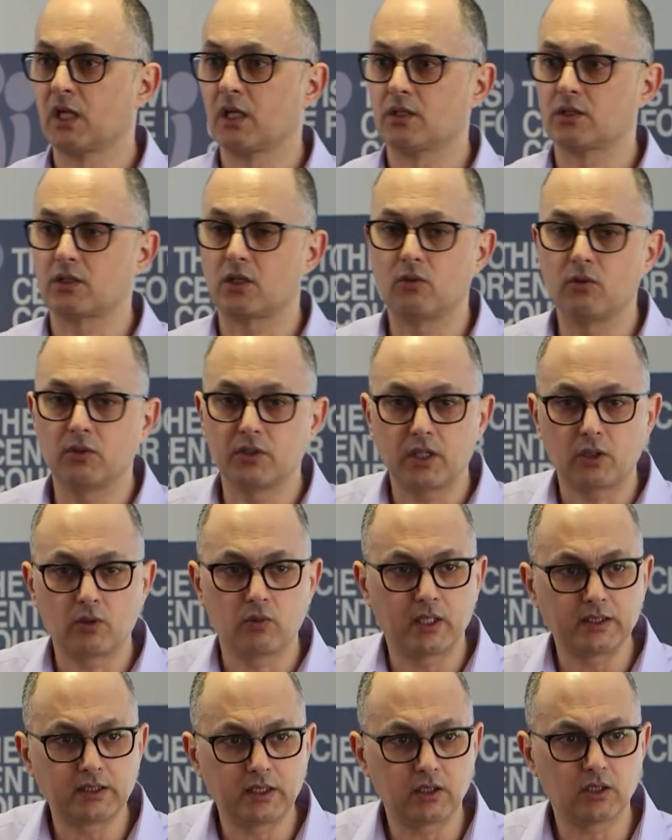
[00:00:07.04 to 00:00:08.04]
So
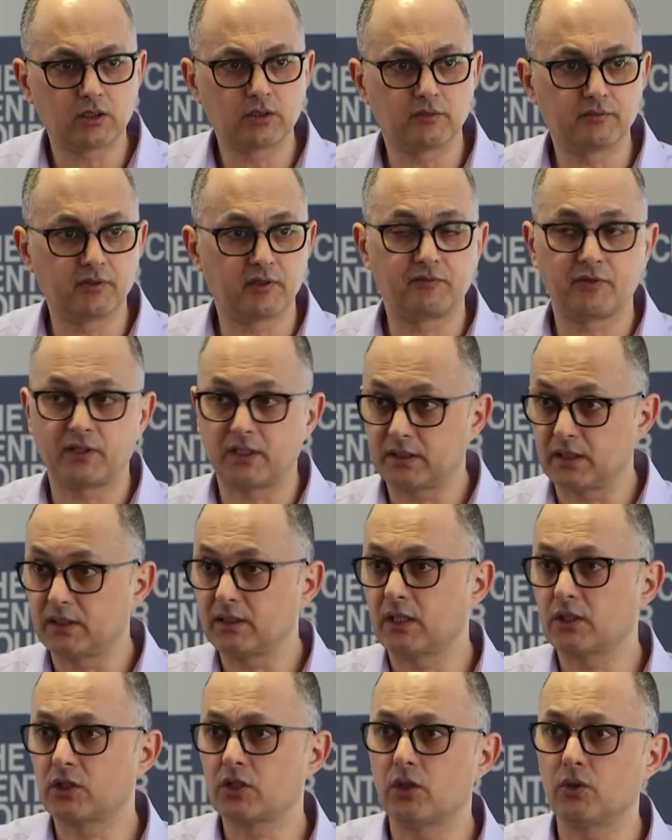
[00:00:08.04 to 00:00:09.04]
quite a lot of effort, and
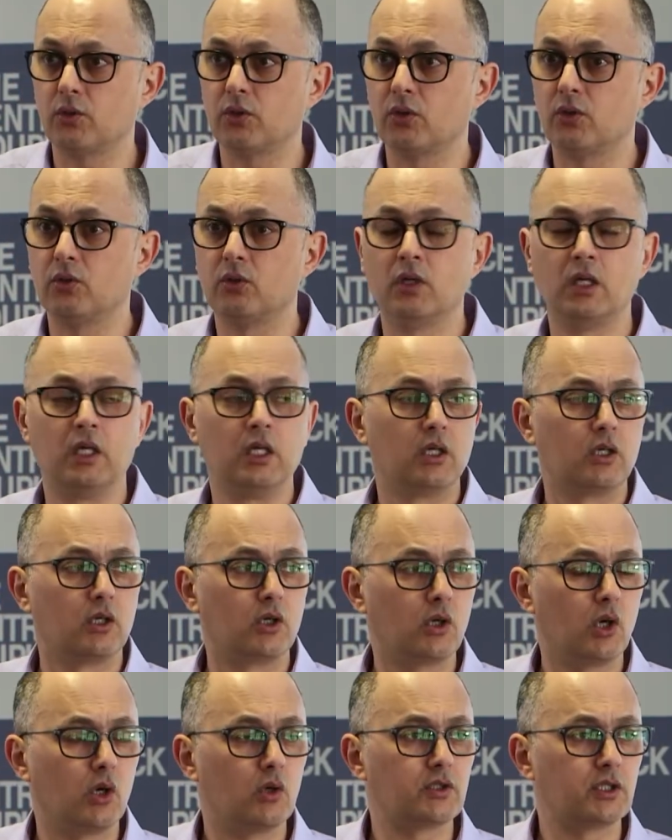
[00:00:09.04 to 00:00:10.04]
I'll show you,
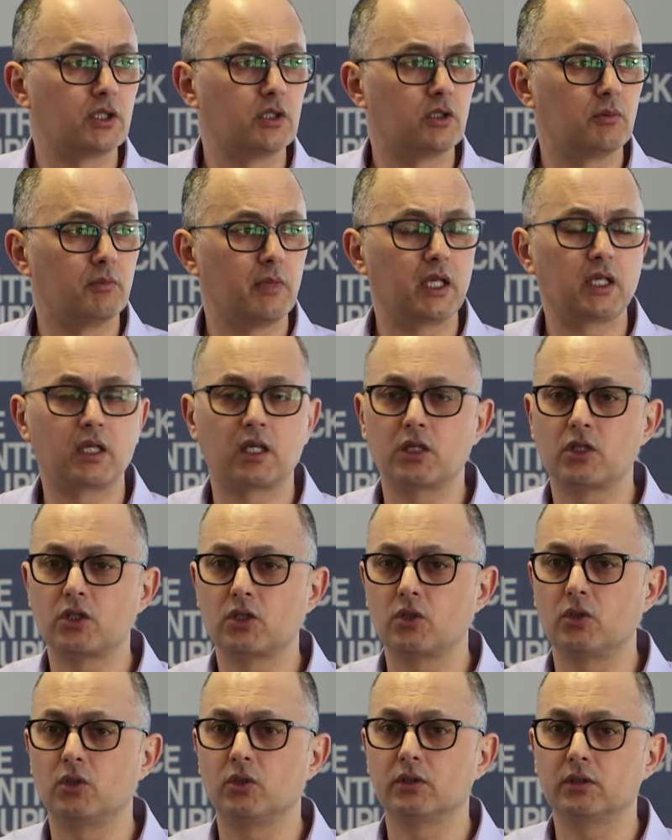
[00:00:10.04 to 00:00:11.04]
goes into making
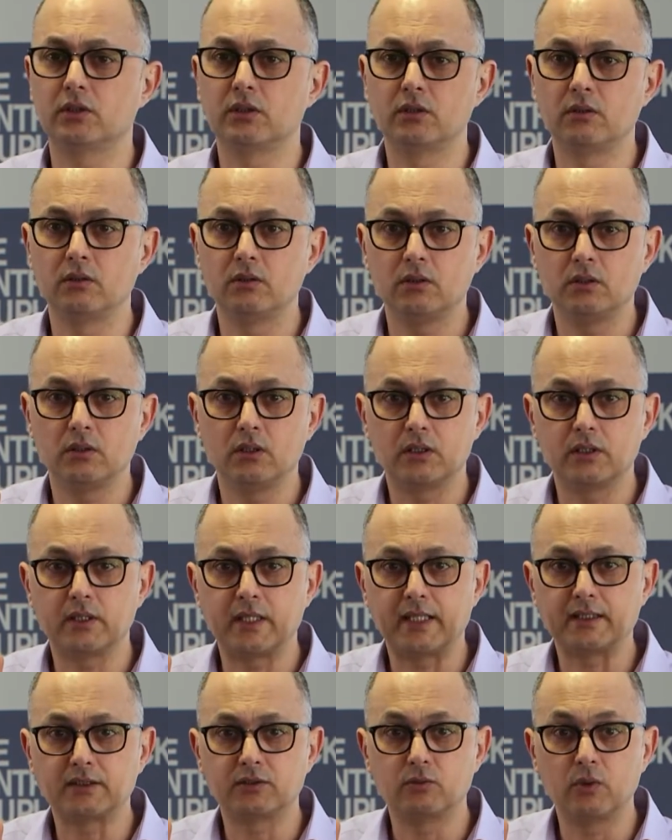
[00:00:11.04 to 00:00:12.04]
sure
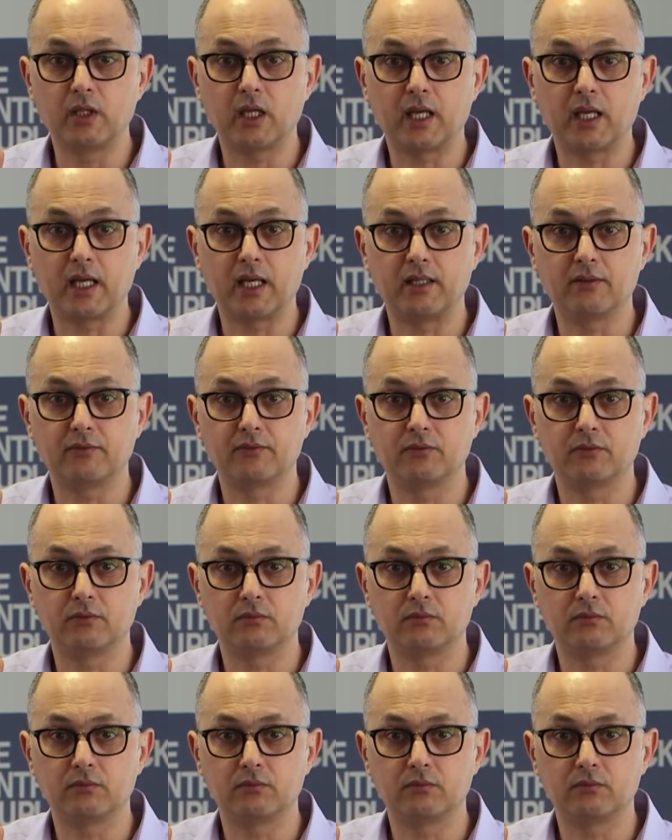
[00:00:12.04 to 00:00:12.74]
that we have